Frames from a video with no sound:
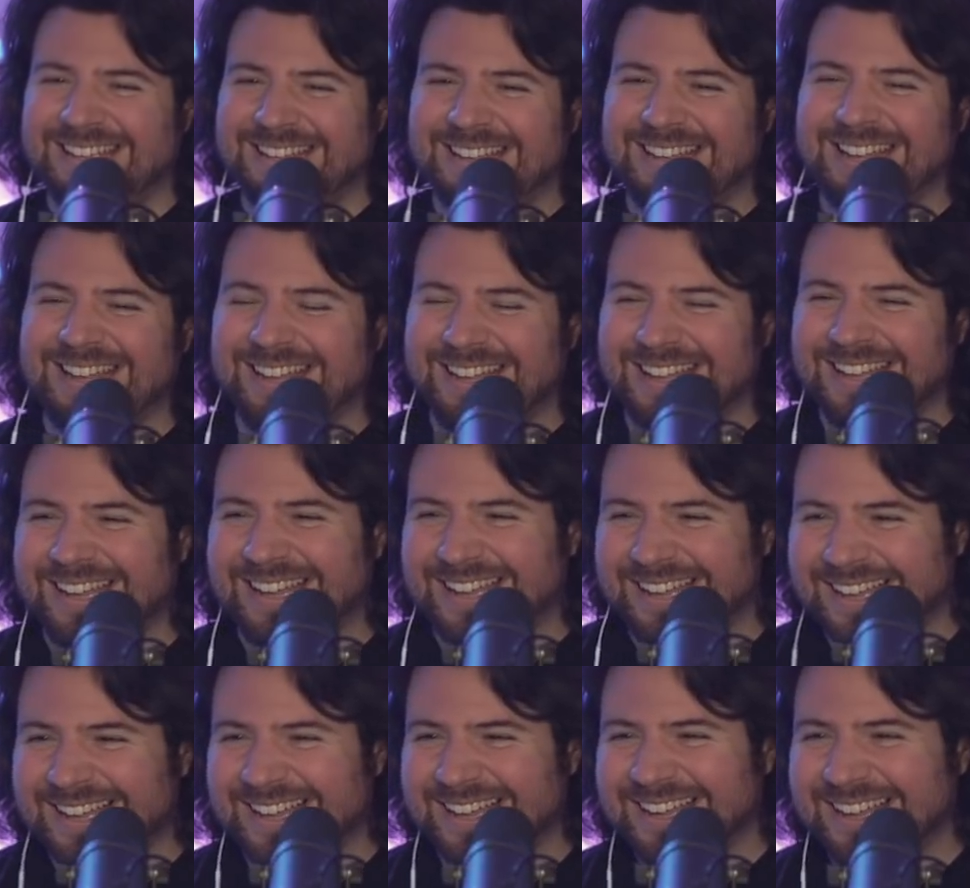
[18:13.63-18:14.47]

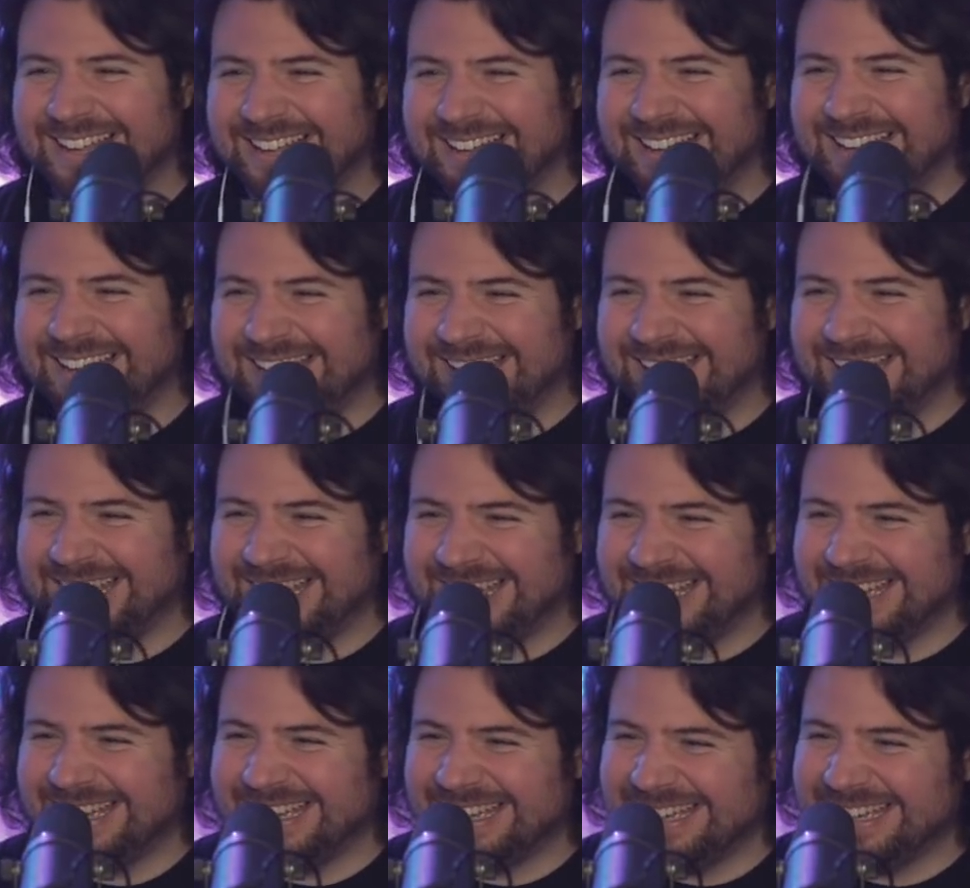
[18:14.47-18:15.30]

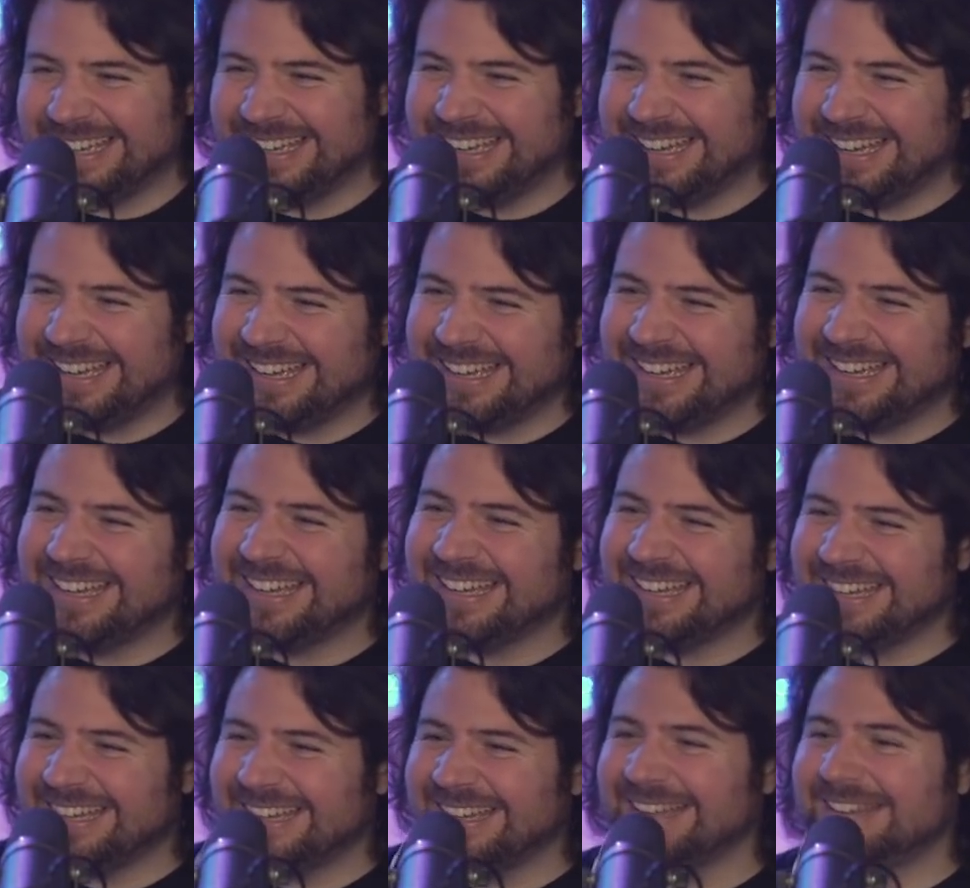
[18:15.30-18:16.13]

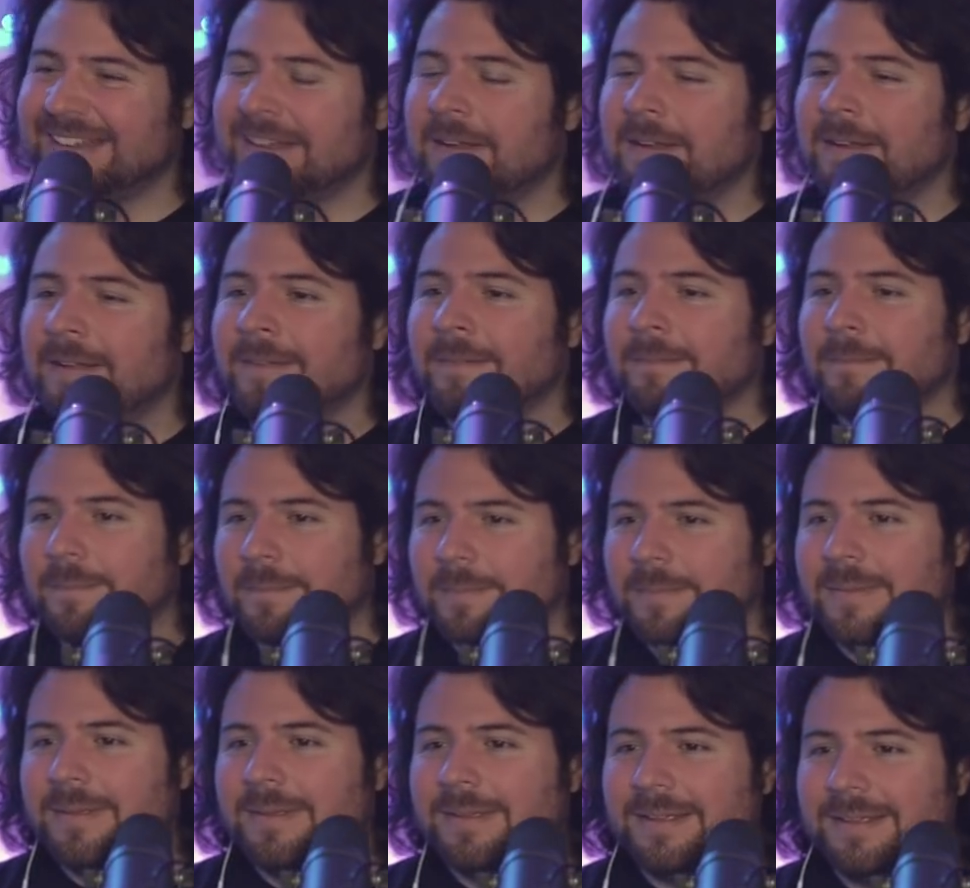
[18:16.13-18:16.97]

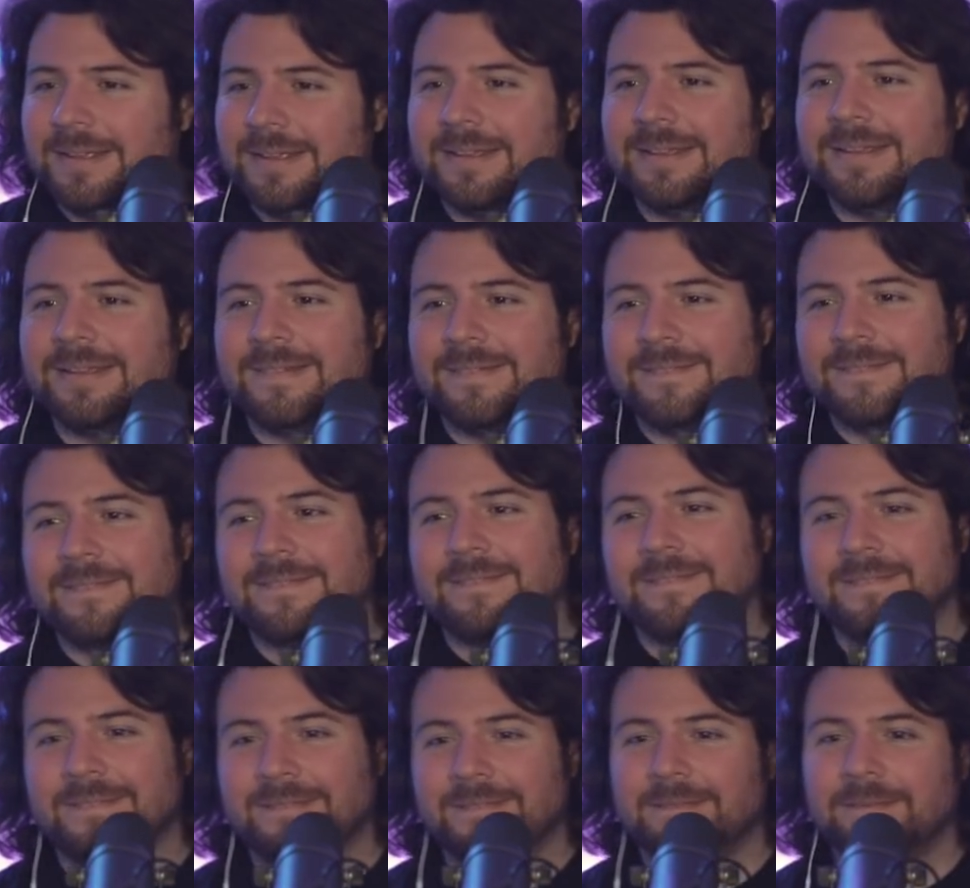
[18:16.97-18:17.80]

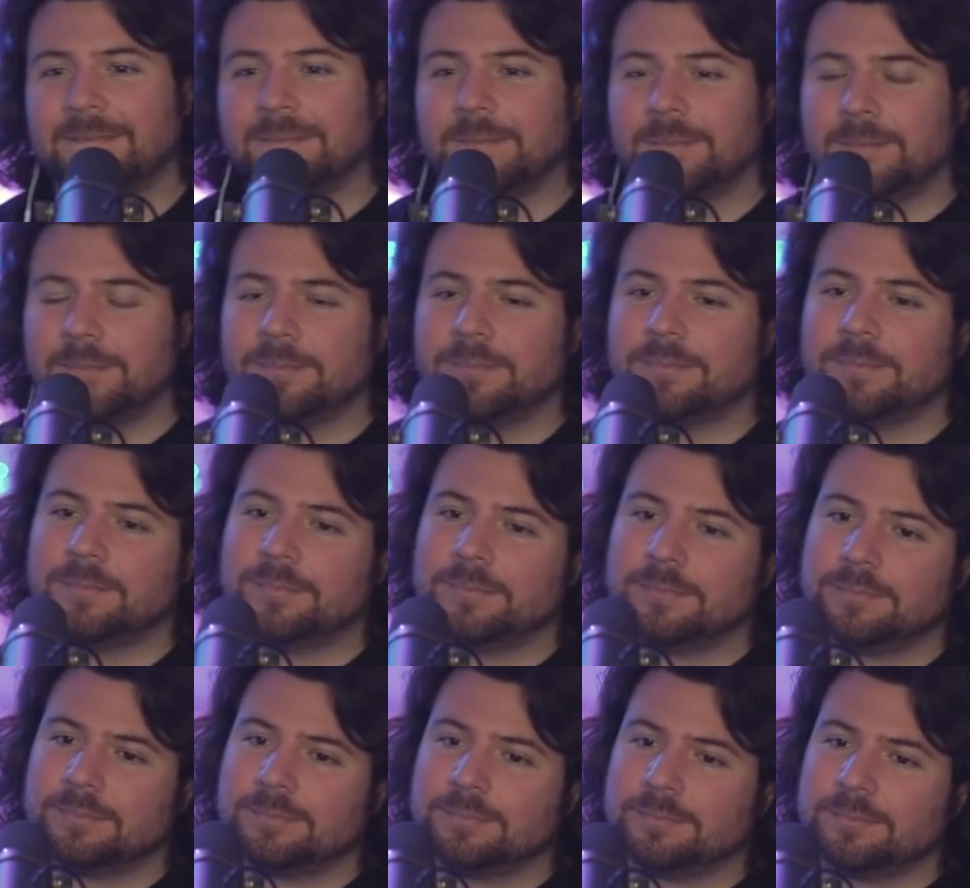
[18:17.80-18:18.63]

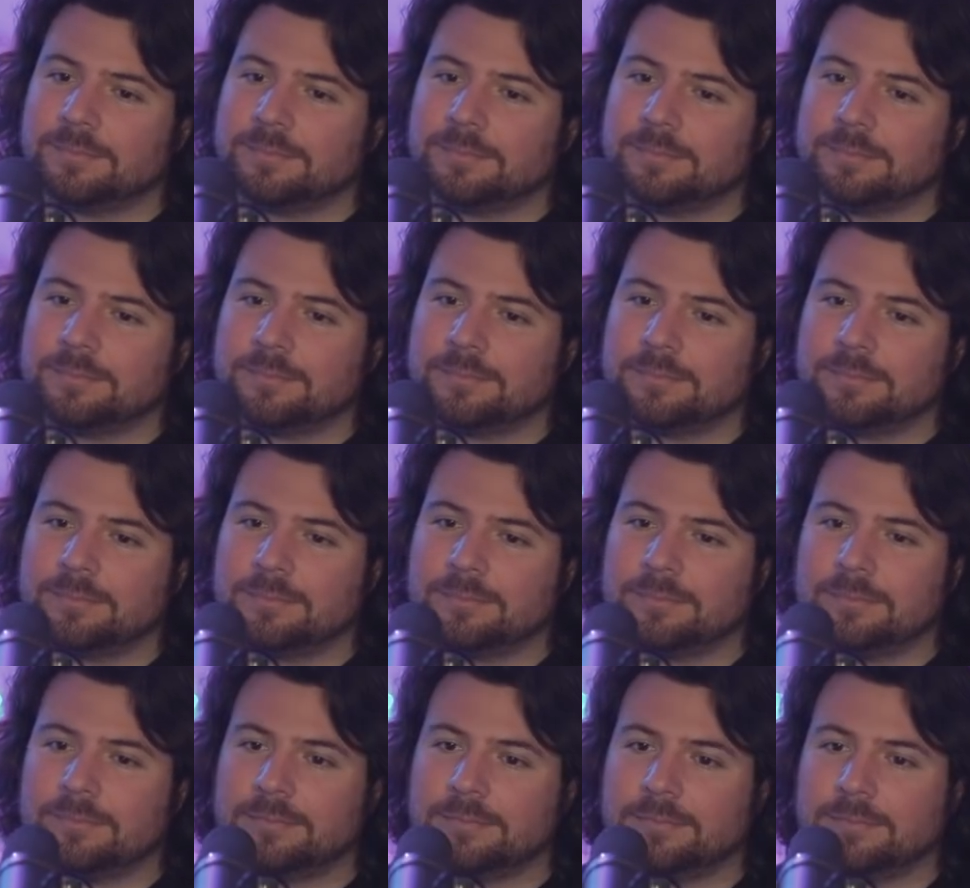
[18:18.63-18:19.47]

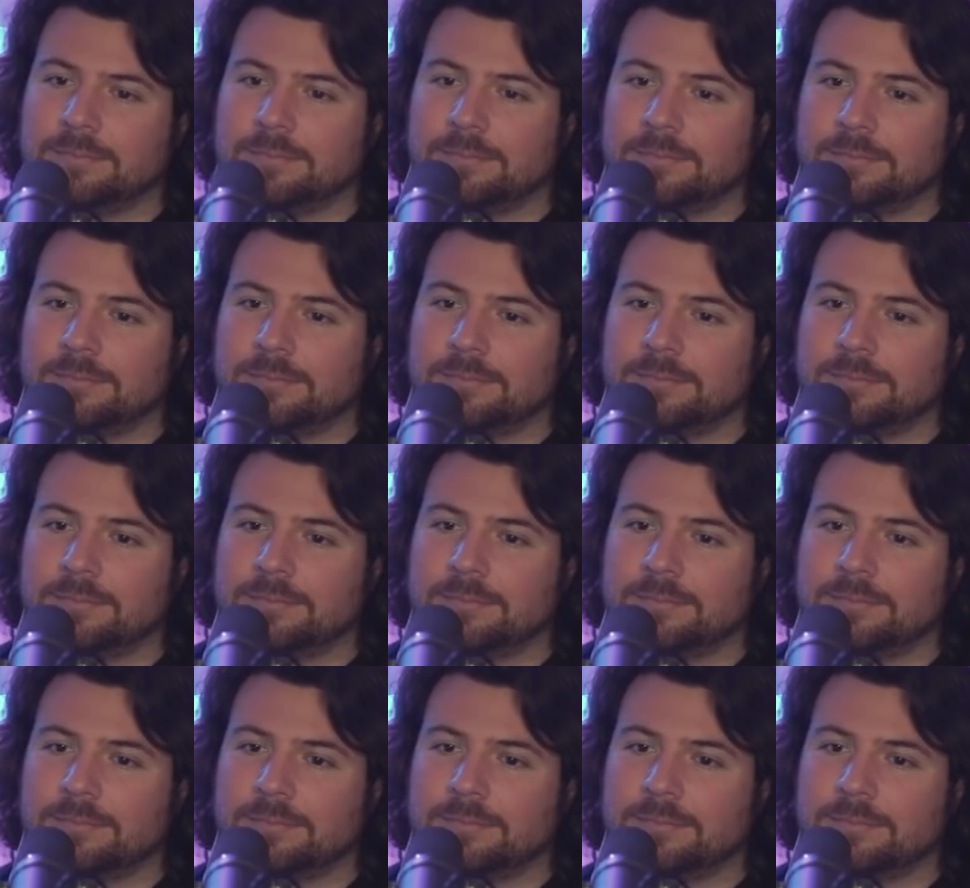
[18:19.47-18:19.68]
(not speaking)